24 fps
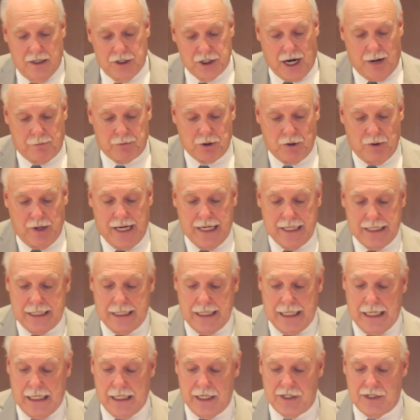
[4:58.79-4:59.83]
chapter
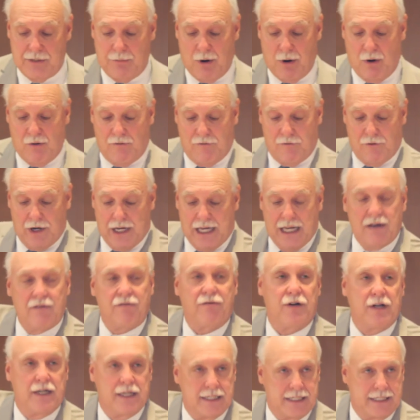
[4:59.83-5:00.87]
18, is about
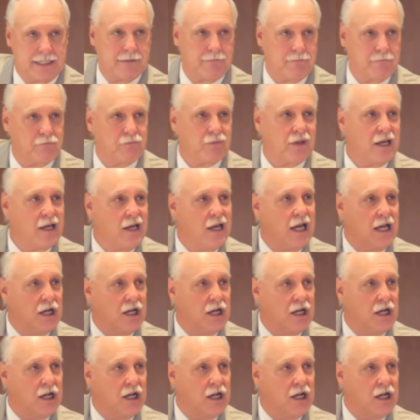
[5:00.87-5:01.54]
forgiveness.